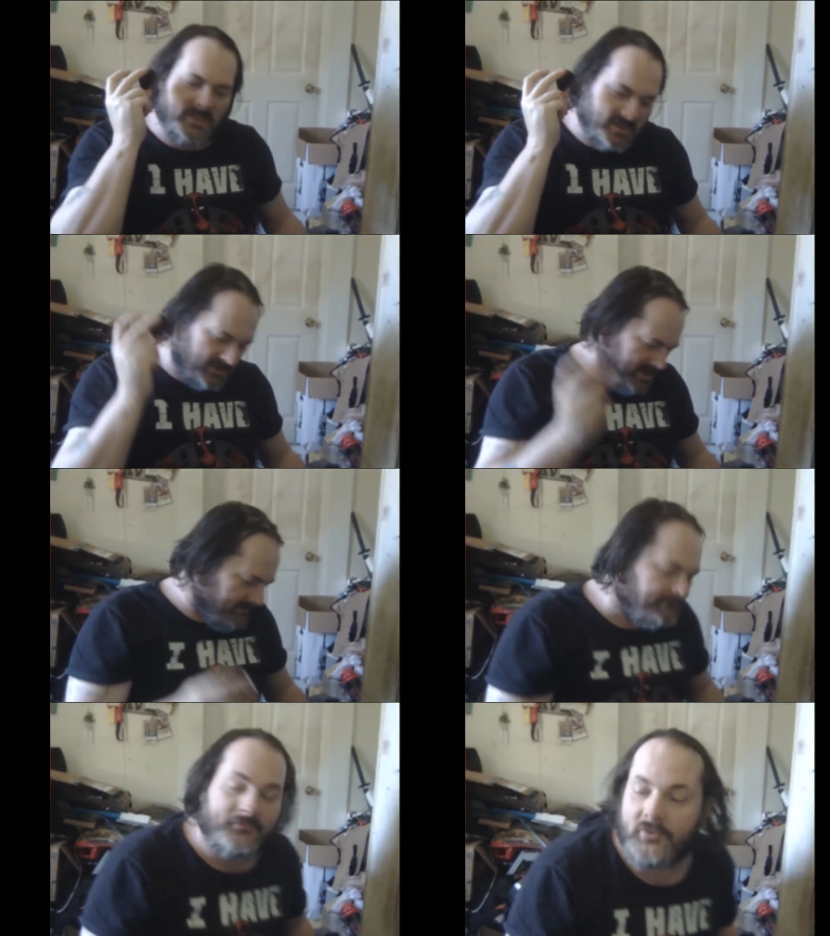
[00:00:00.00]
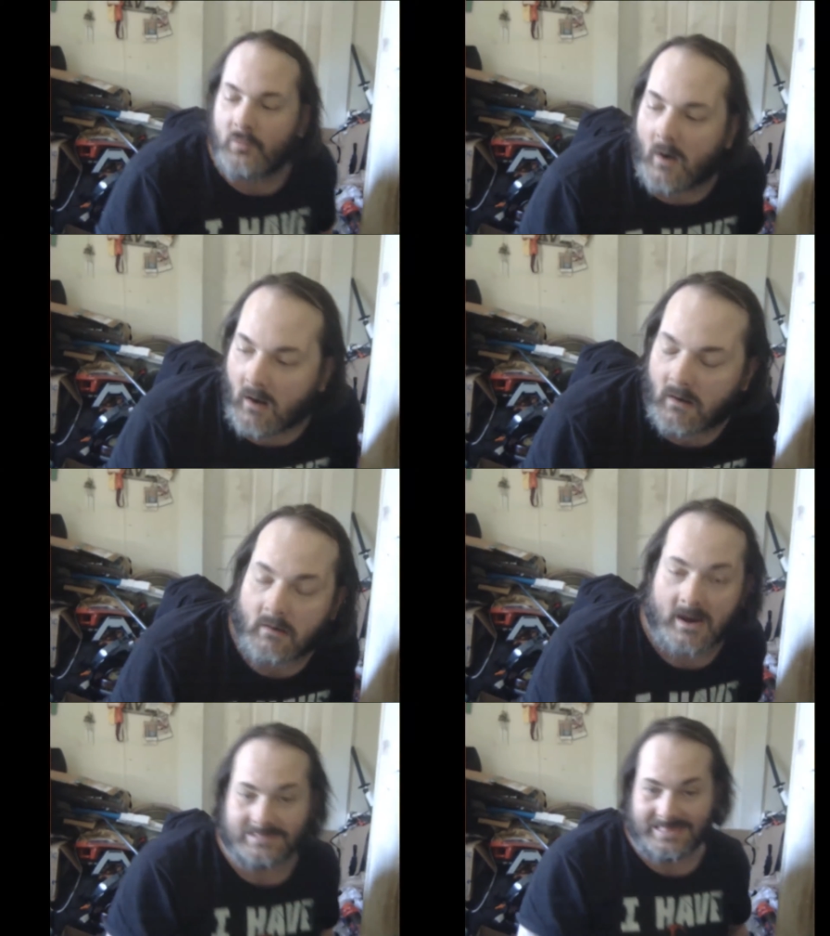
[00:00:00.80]
If you
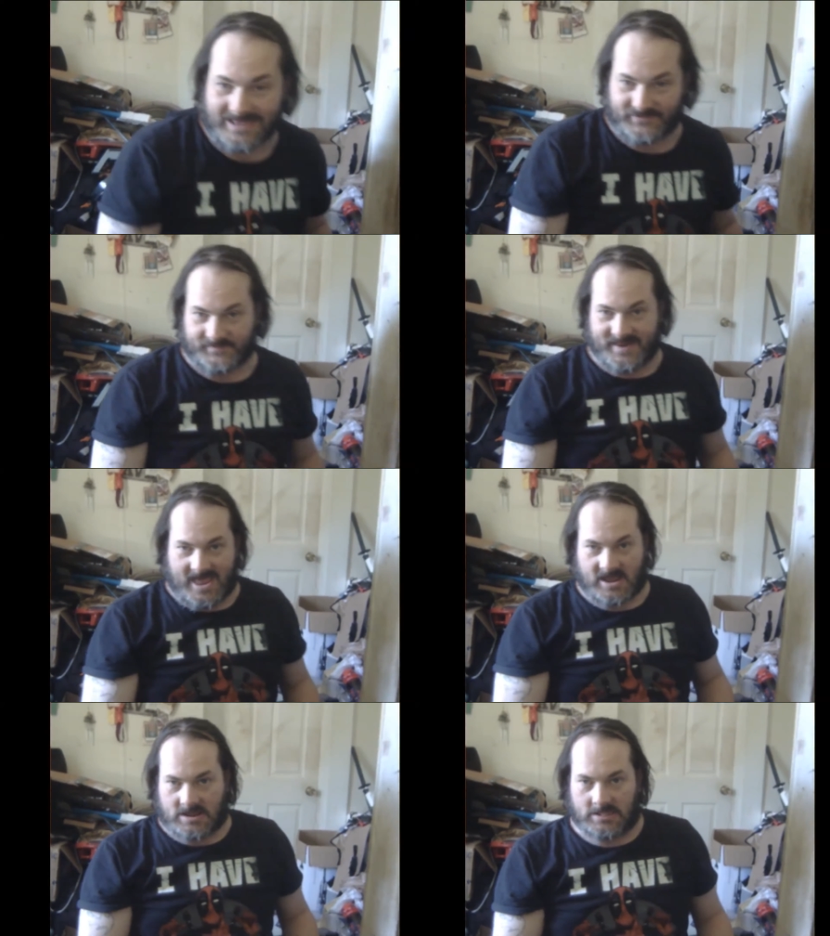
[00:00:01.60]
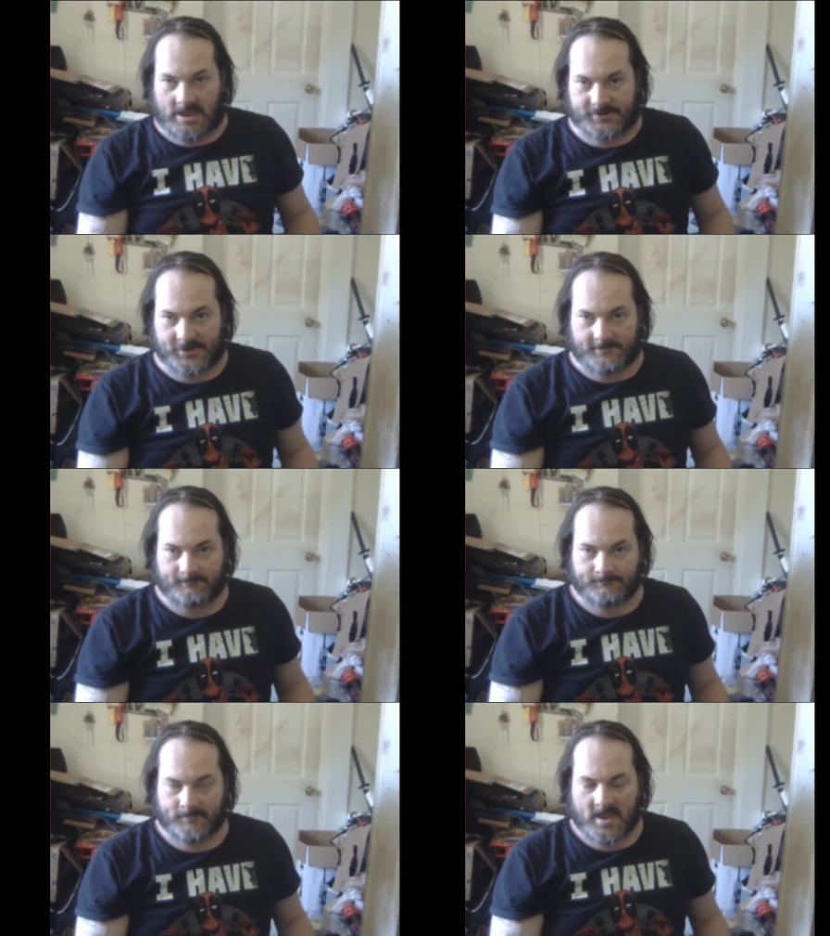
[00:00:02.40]
are a laser tag collector,
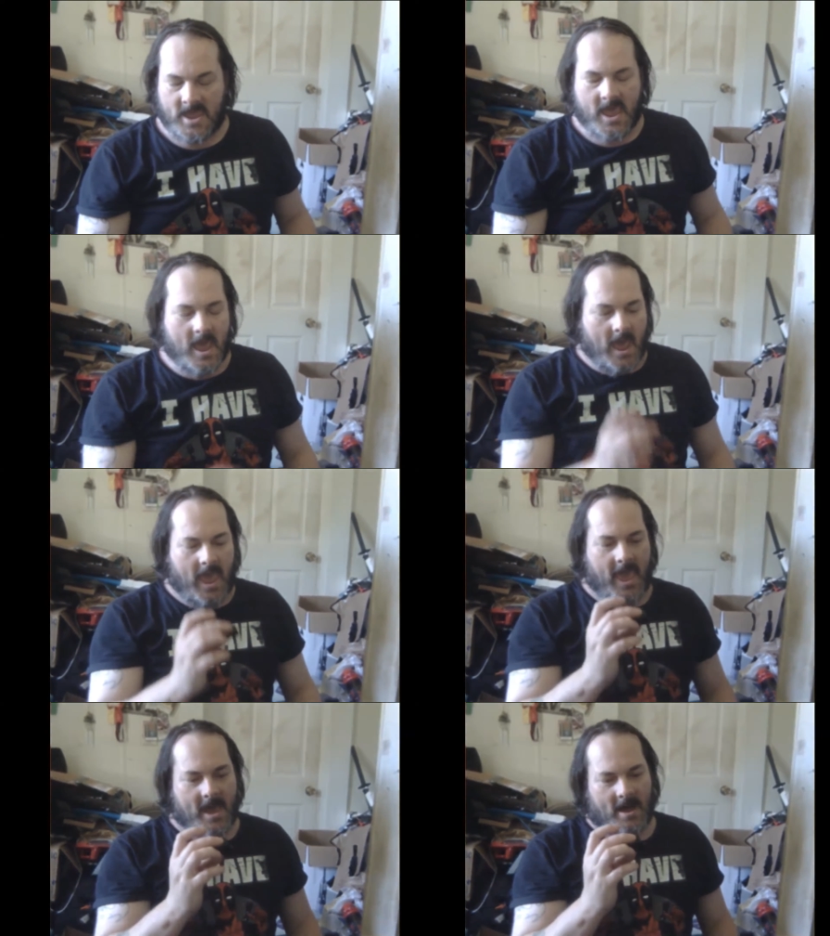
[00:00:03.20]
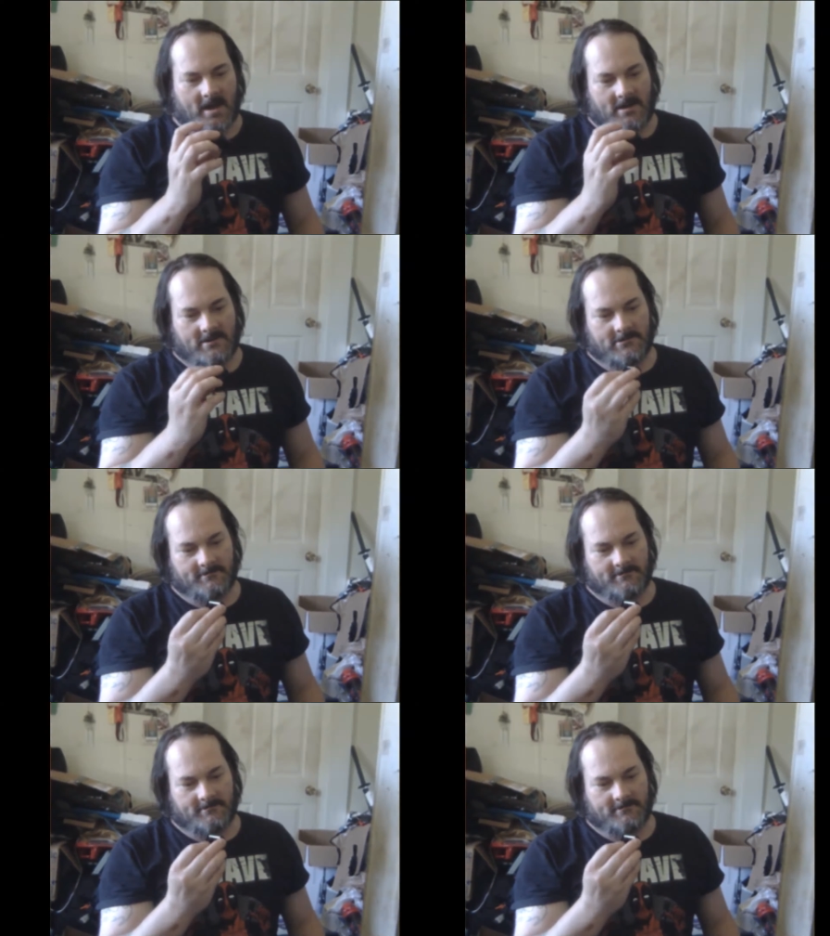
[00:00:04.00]
uh,